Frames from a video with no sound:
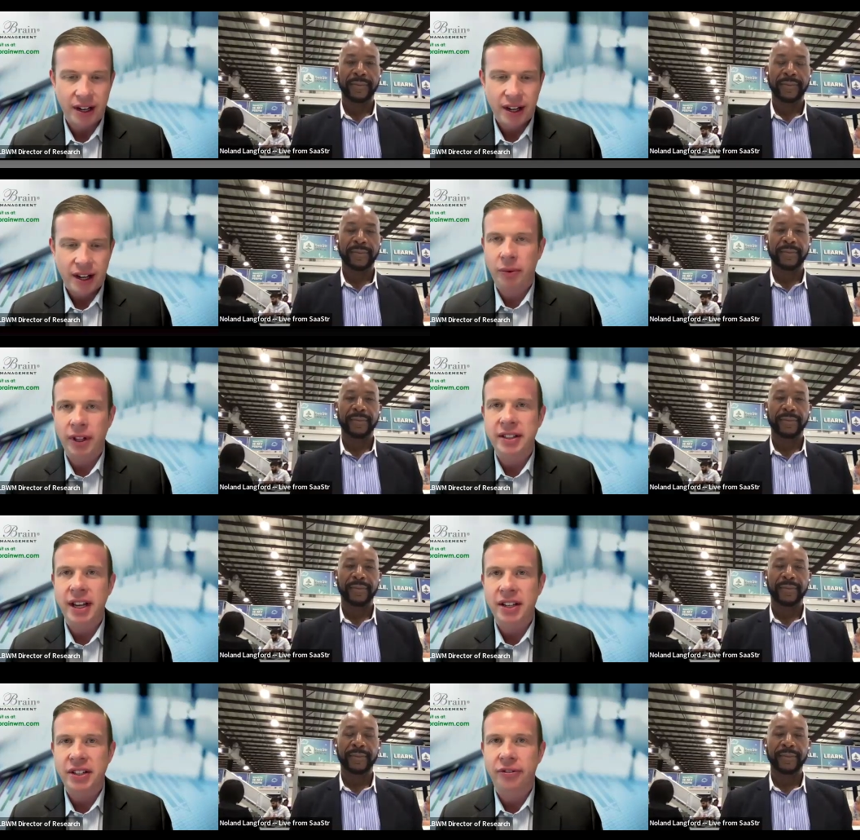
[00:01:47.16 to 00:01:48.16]
Speaker 1: we Would like to
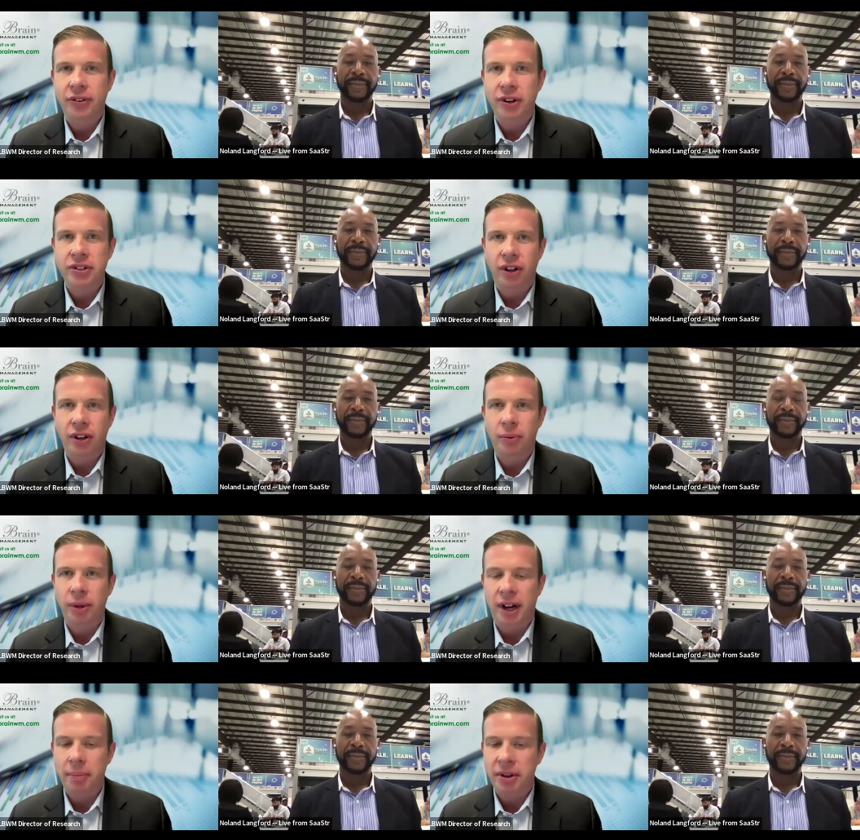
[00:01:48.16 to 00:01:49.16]
ask you first, Noland, what
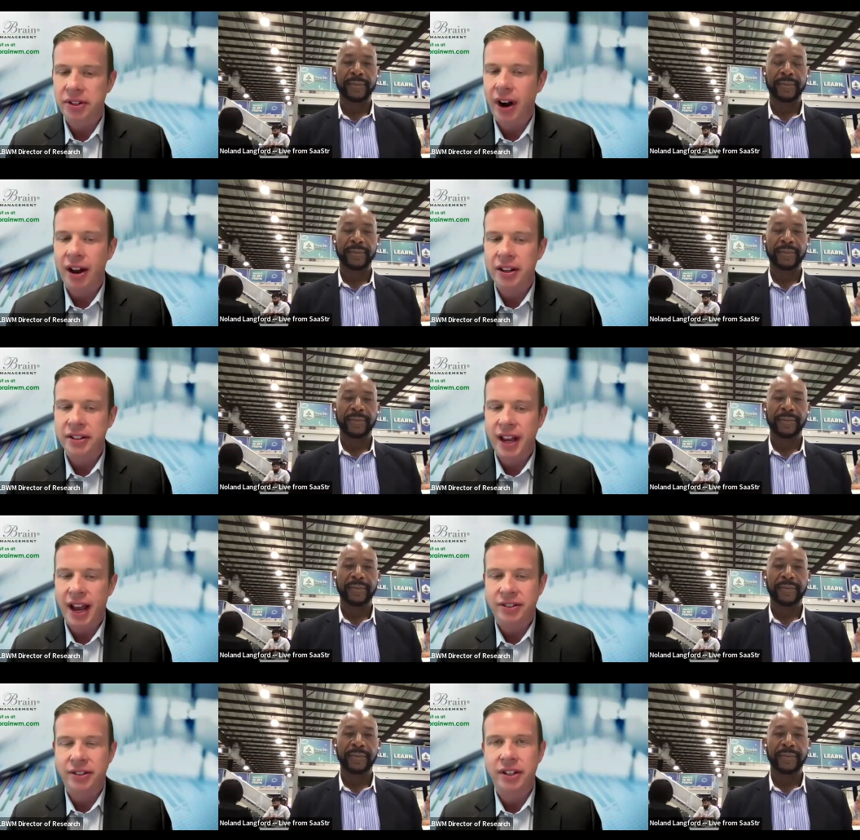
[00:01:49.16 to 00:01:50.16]
companies are out at
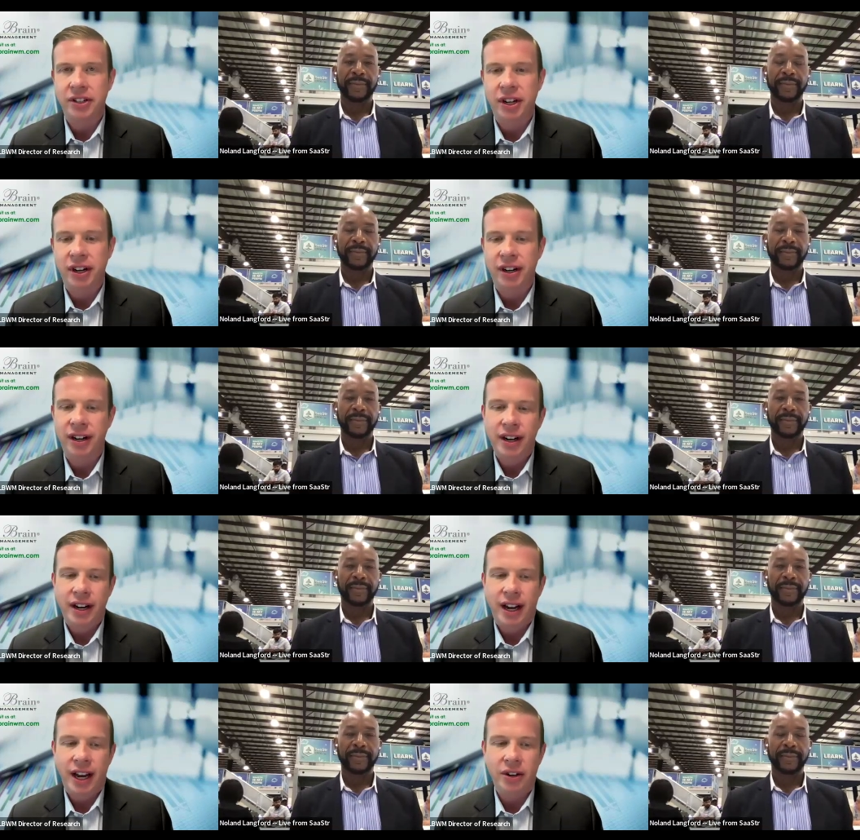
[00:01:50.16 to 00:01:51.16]
SaaStr this year
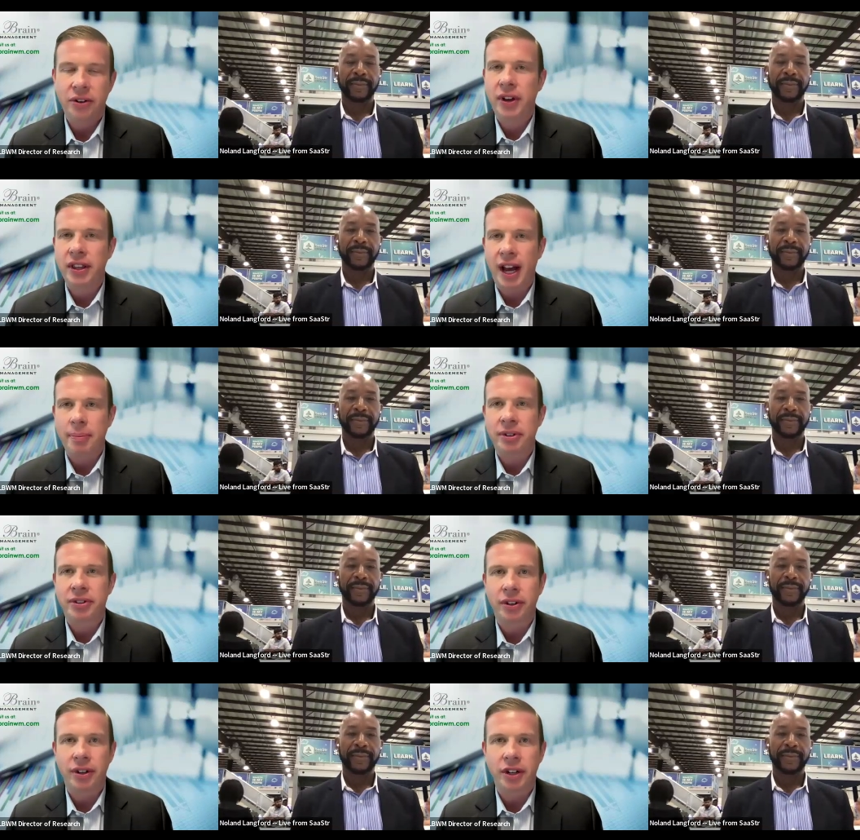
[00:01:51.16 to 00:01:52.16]
and who have you had the
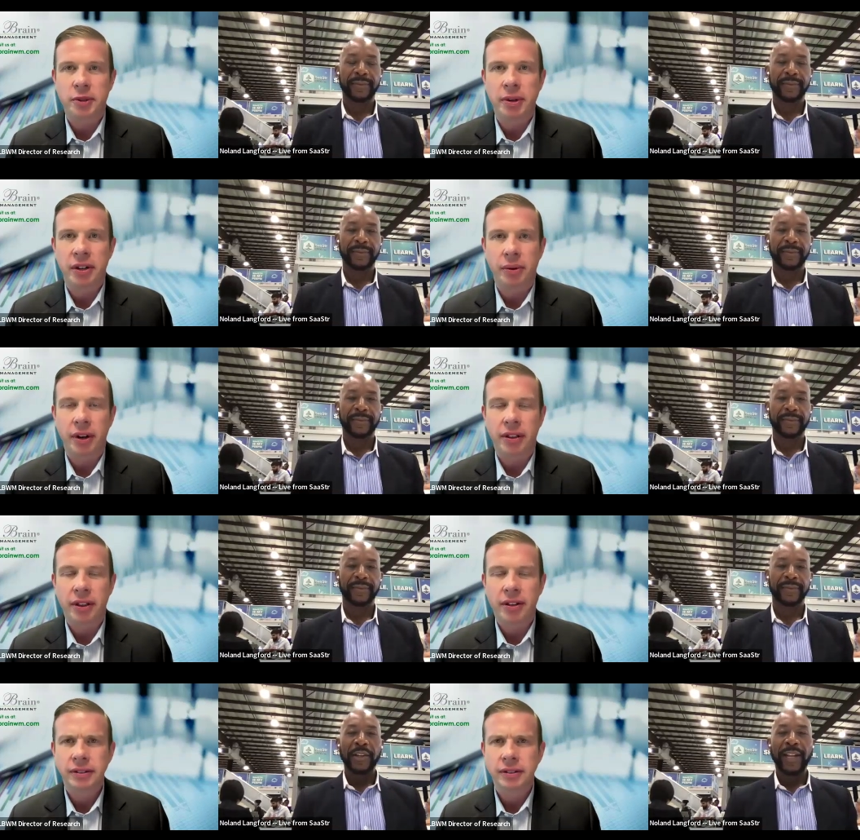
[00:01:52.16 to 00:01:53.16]
opportunity to speak with?
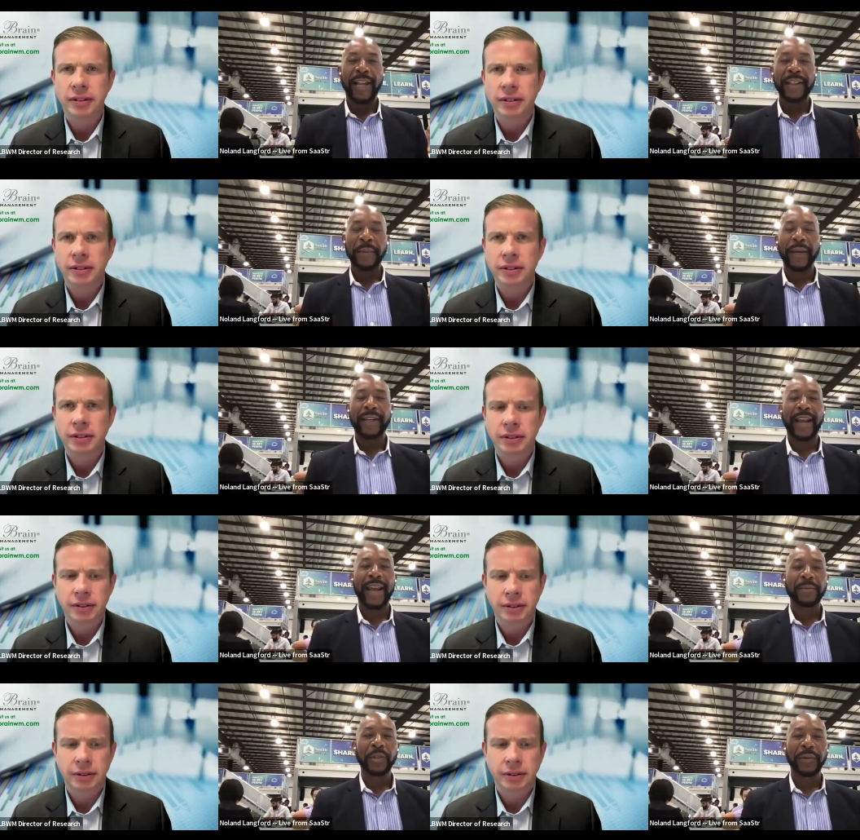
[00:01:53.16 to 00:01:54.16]
Speaker 2: So a lot of the big
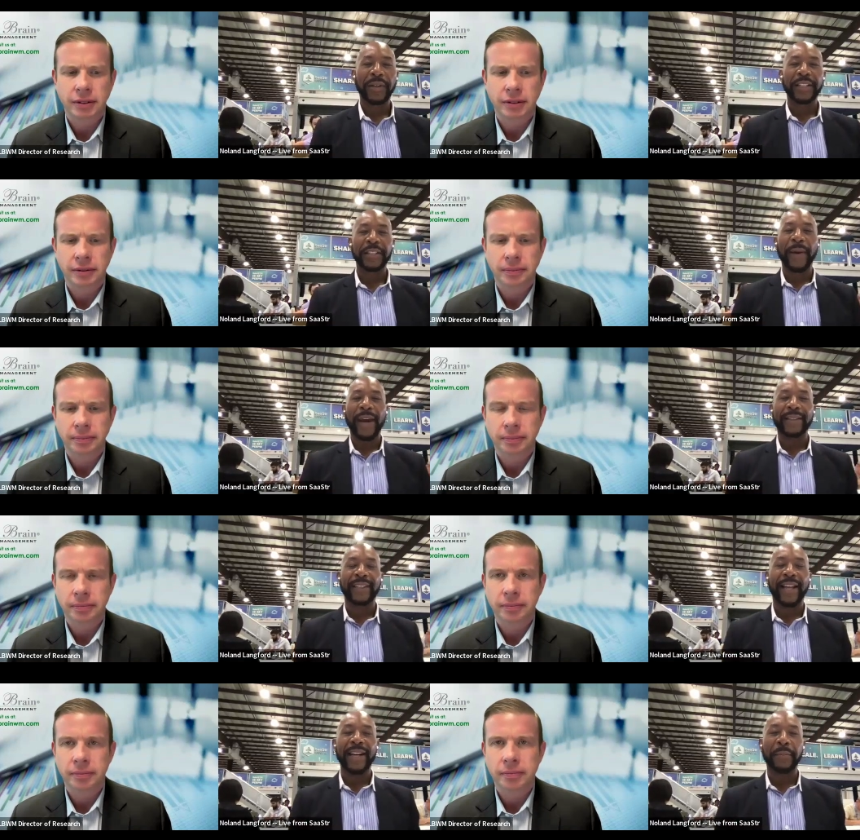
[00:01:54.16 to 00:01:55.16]
names you would expect, a
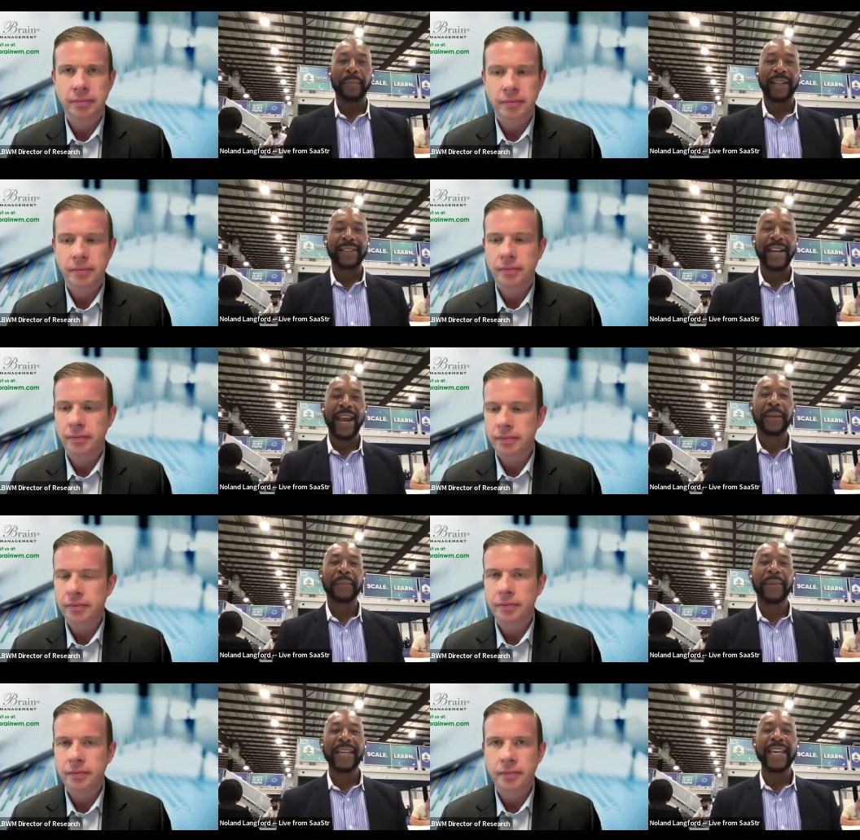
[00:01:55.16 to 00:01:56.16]
lot of the big tech
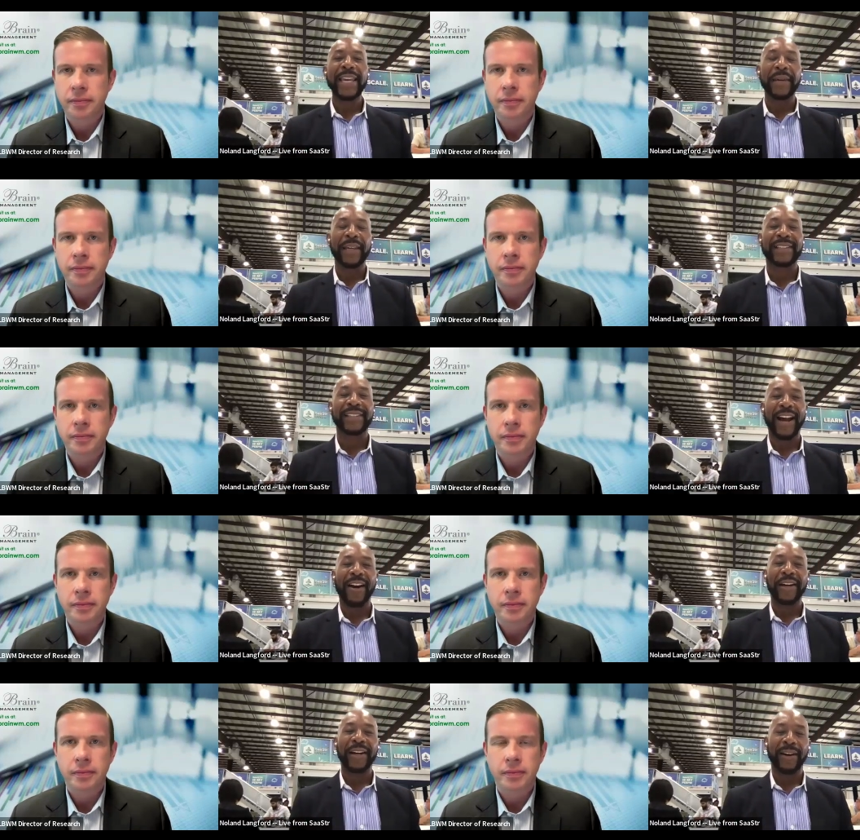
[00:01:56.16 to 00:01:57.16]
behemoths are
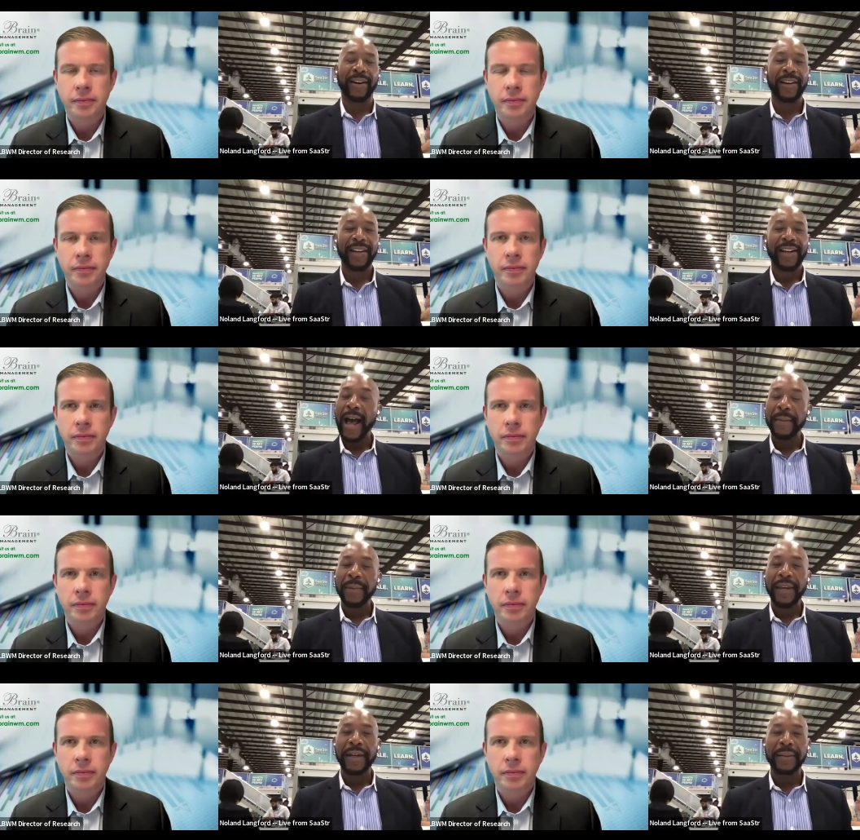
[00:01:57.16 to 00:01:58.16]
here.
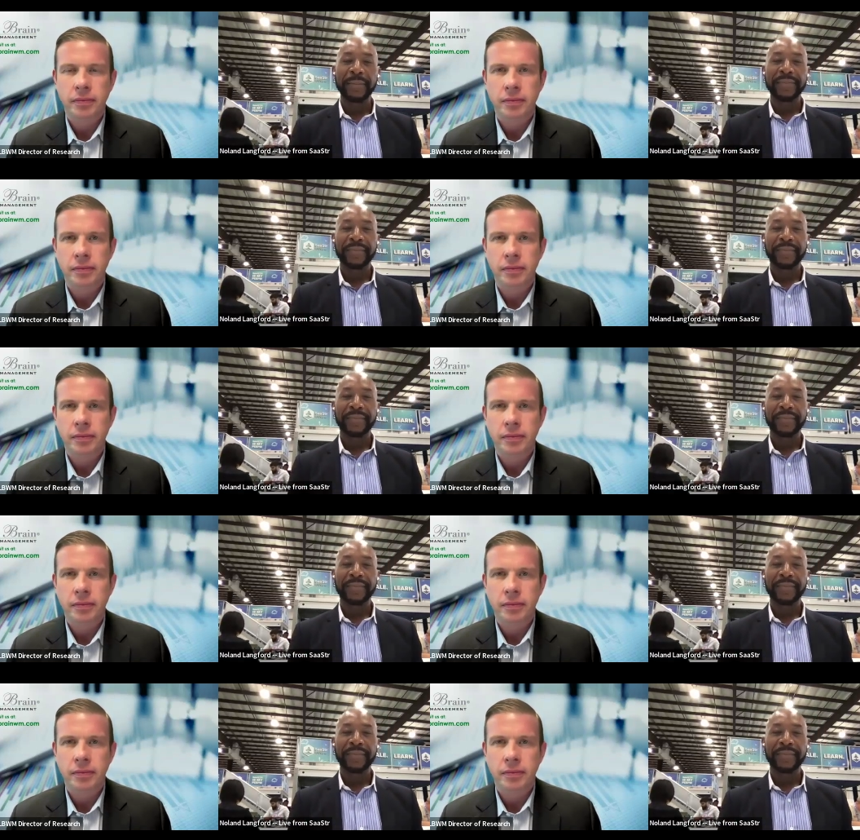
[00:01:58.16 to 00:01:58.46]
IBM,